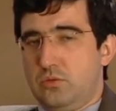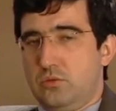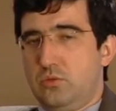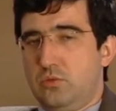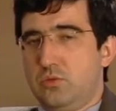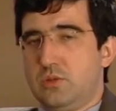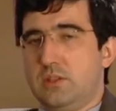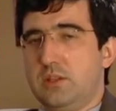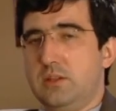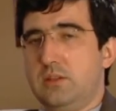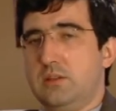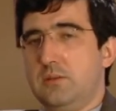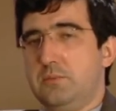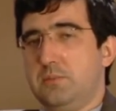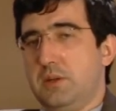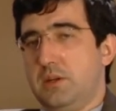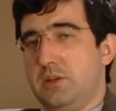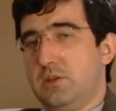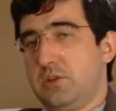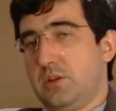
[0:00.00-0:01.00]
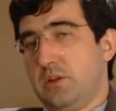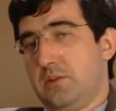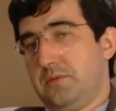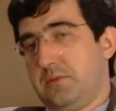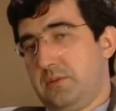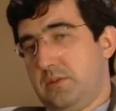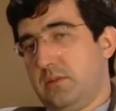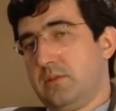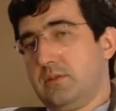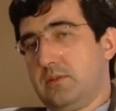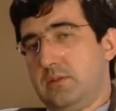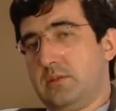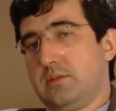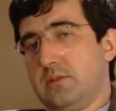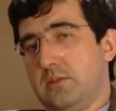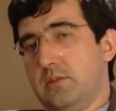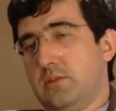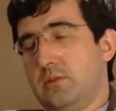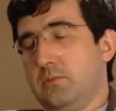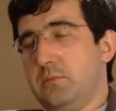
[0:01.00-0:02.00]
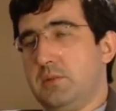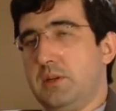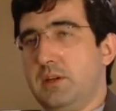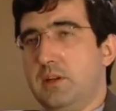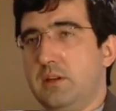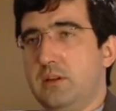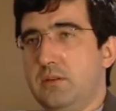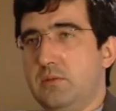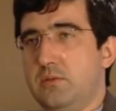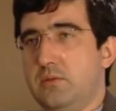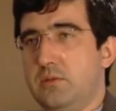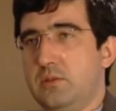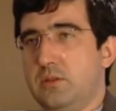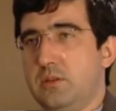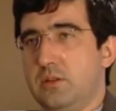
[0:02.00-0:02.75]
stand the pressure after this long break, which